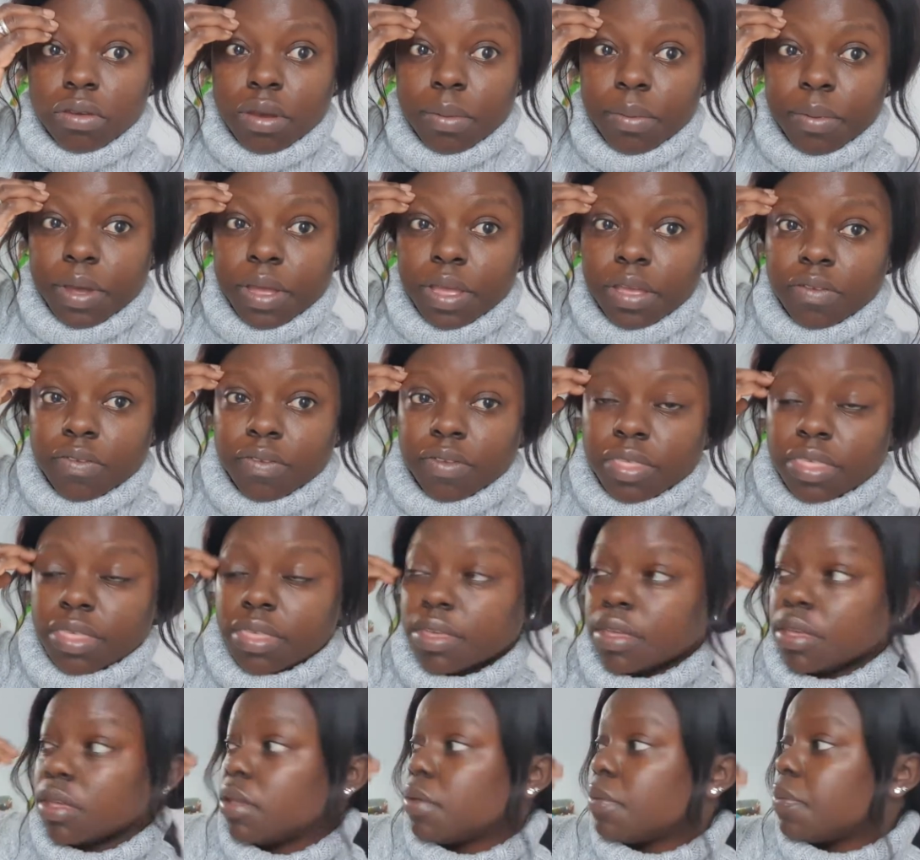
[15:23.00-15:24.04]
about
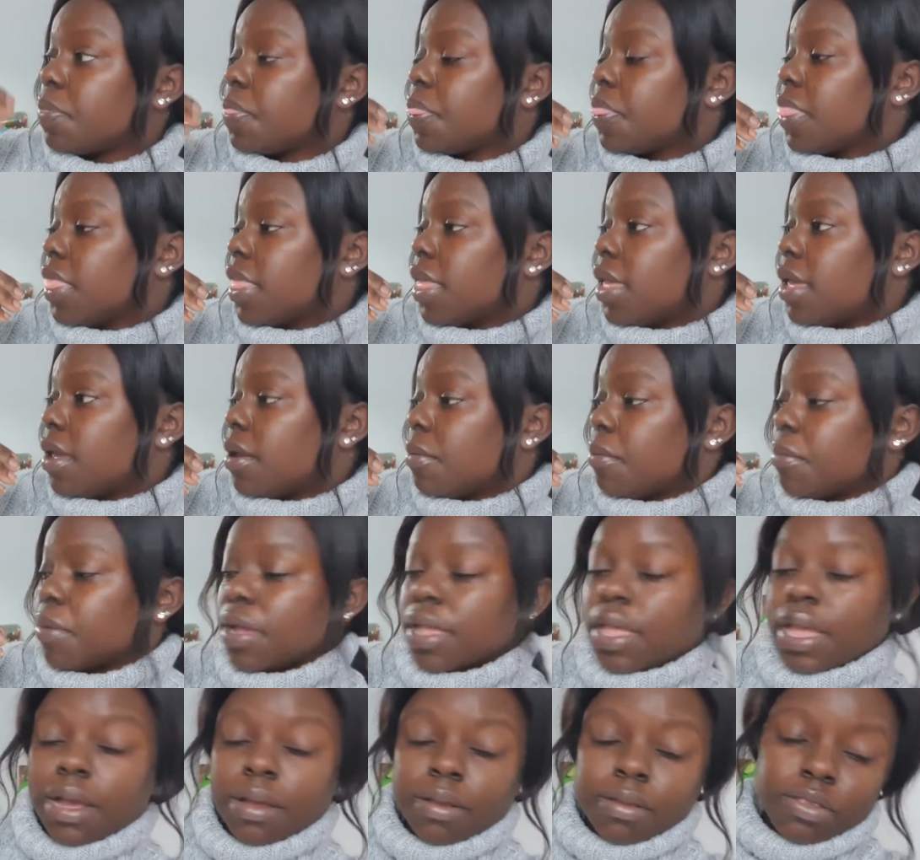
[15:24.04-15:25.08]
everything. But
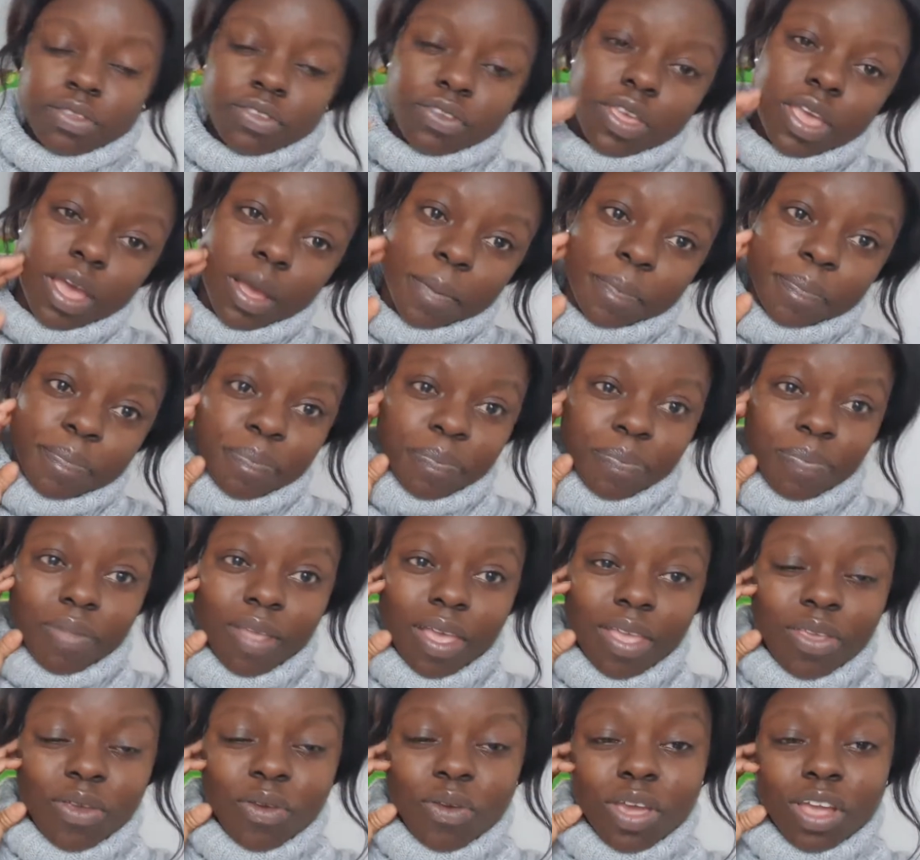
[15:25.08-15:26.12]
yeah, so yeah.
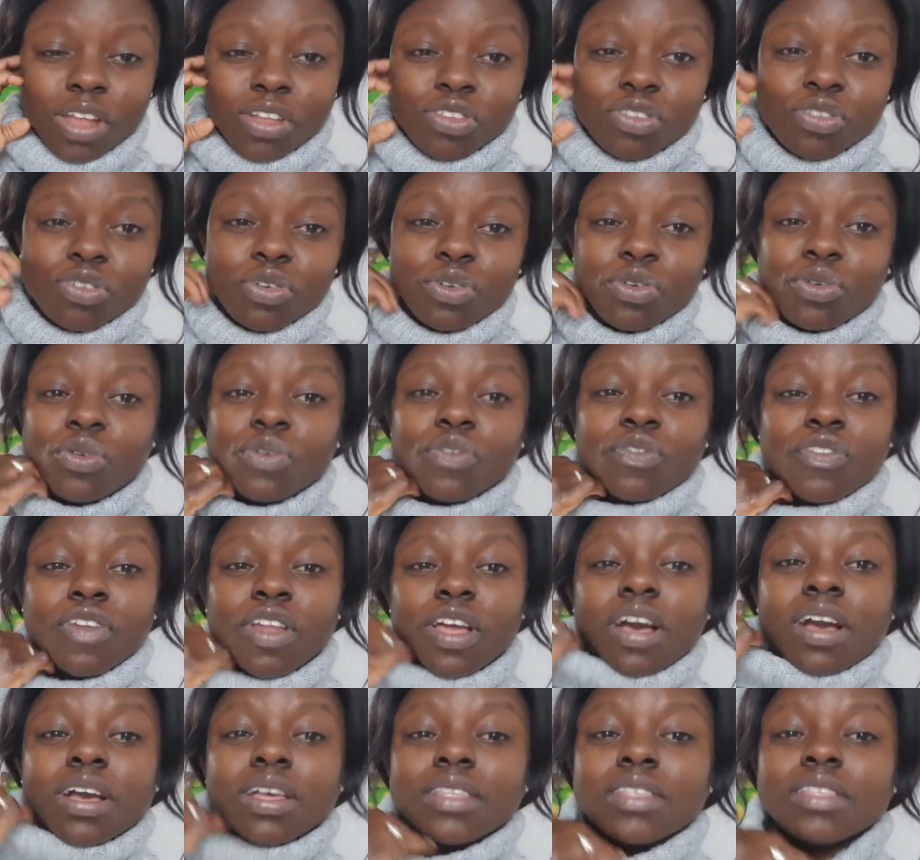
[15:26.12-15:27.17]
You get 2
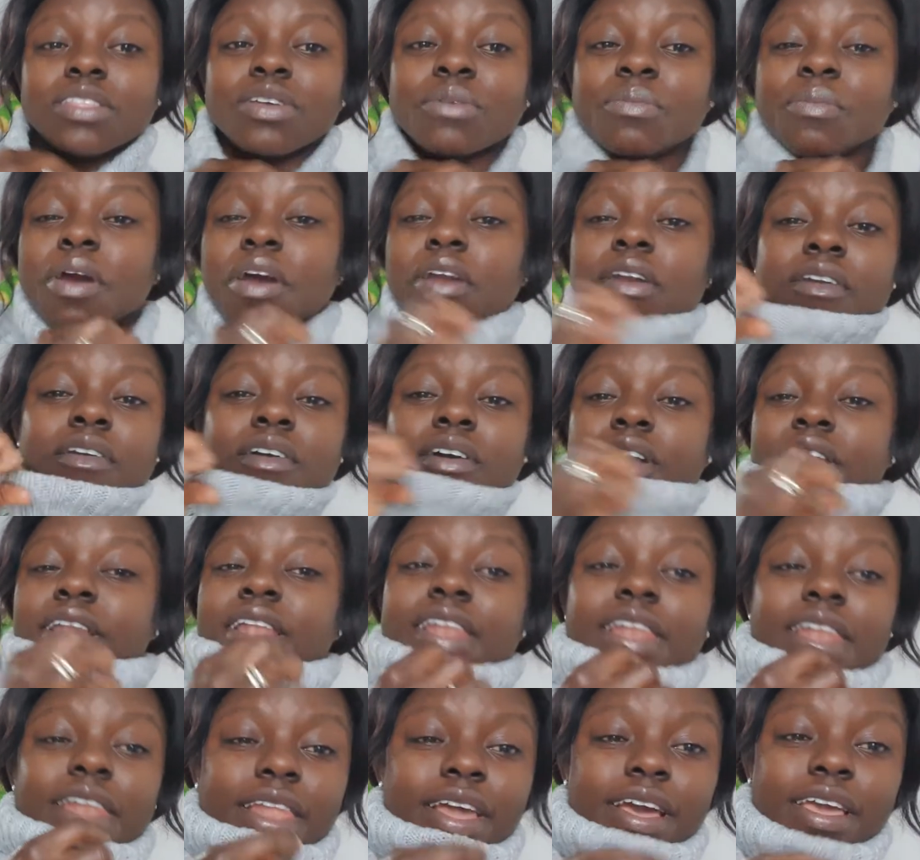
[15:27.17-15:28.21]
vlogs tomorrow.
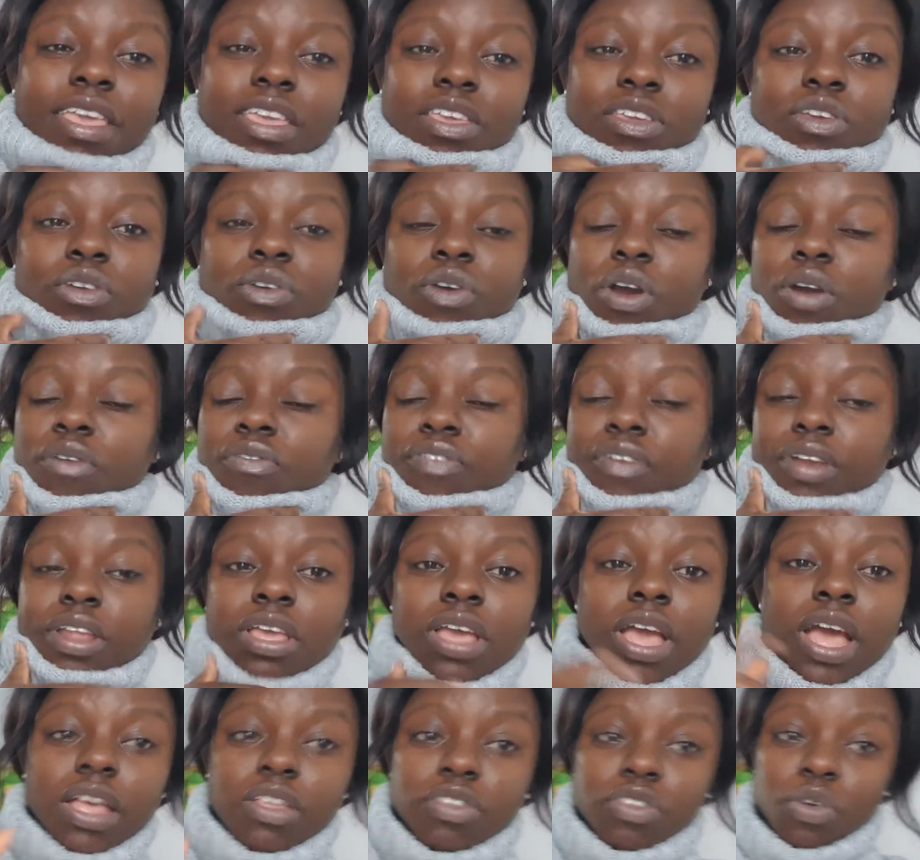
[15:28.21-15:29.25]
Lucky you. Hopefully,
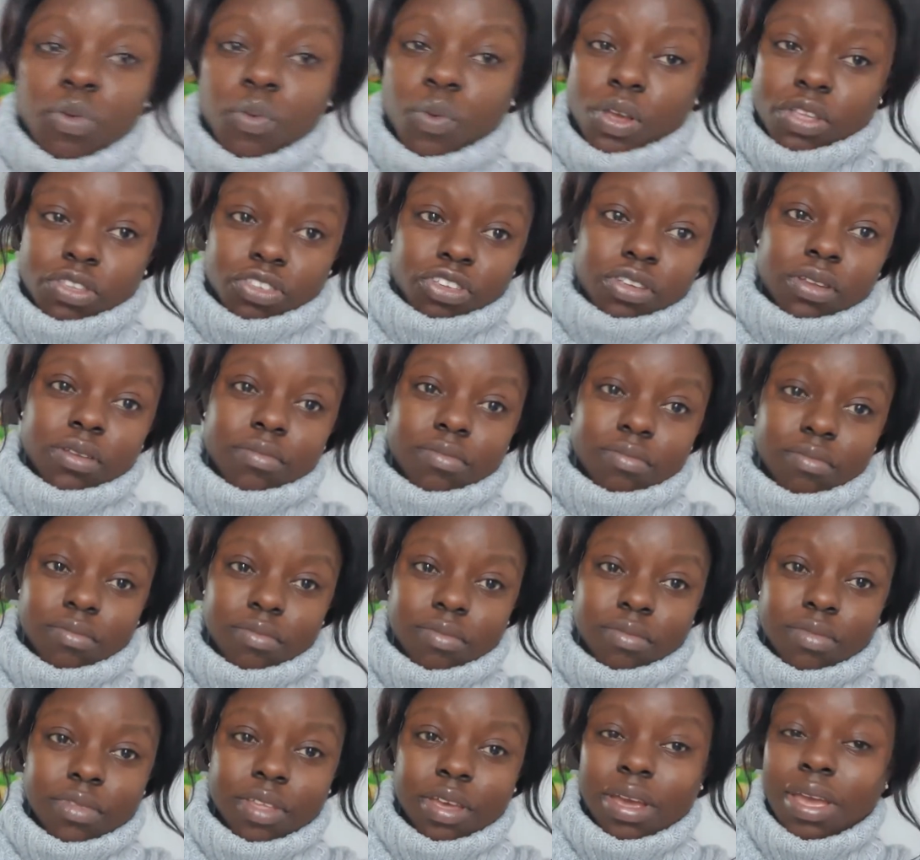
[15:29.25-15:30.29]
guys, you're watching.
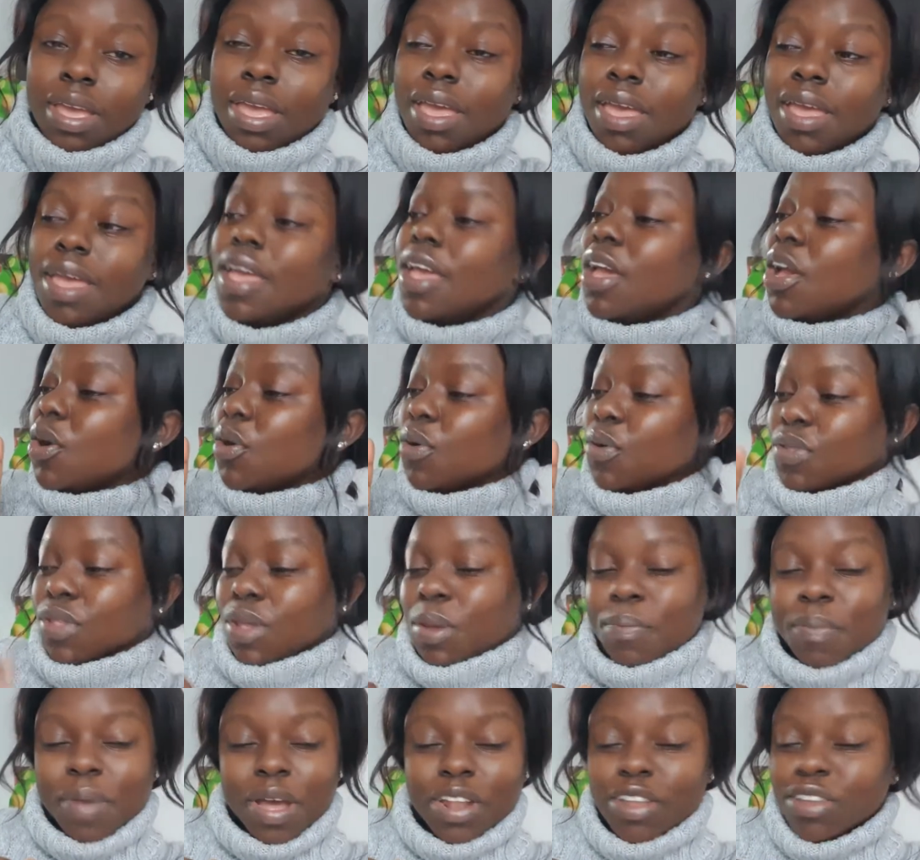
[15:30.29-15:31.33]
Okay? Because
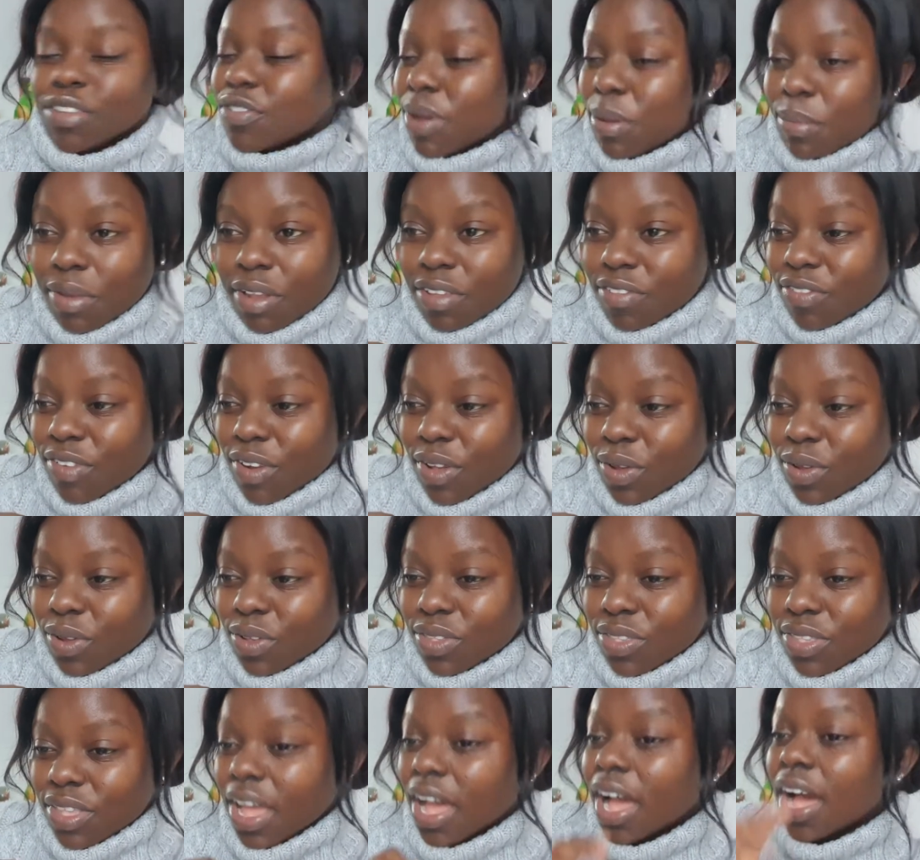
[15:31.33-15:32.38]
I'm back to family
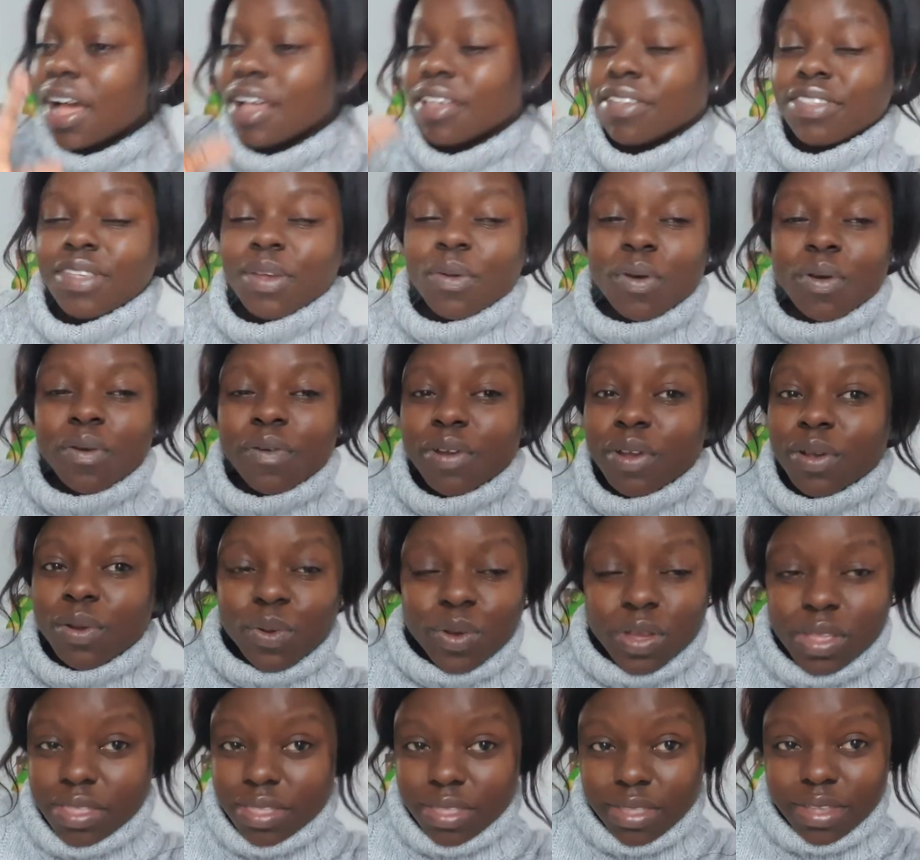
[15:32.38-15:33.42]
vlogs as they were
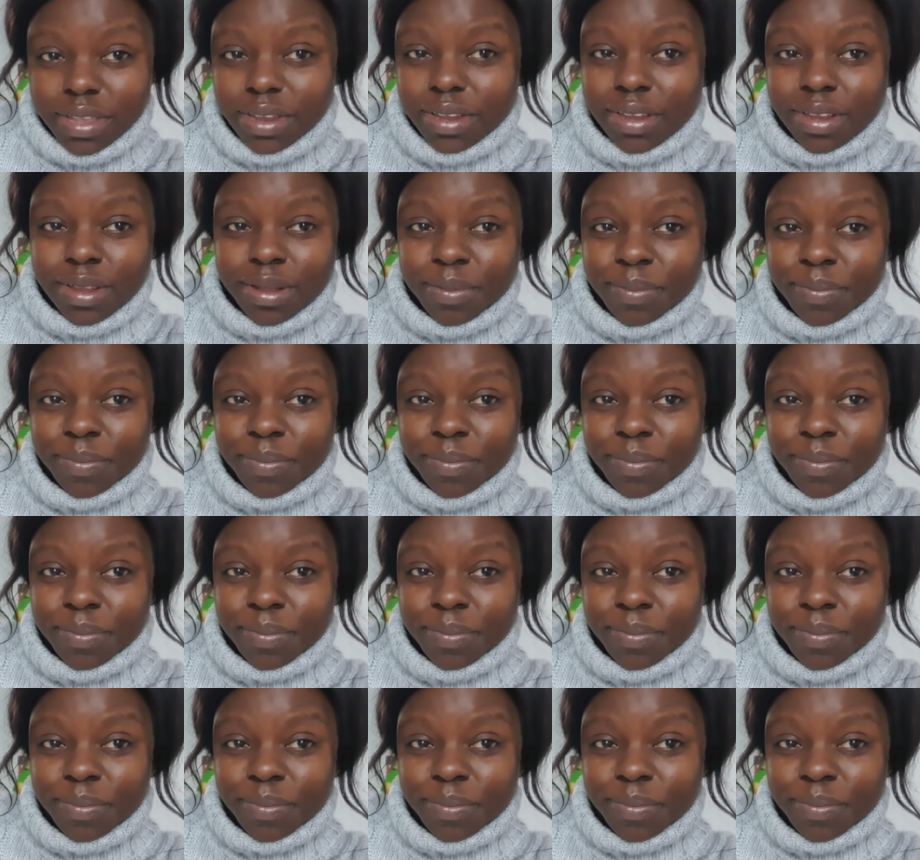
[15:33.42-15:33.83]
requested.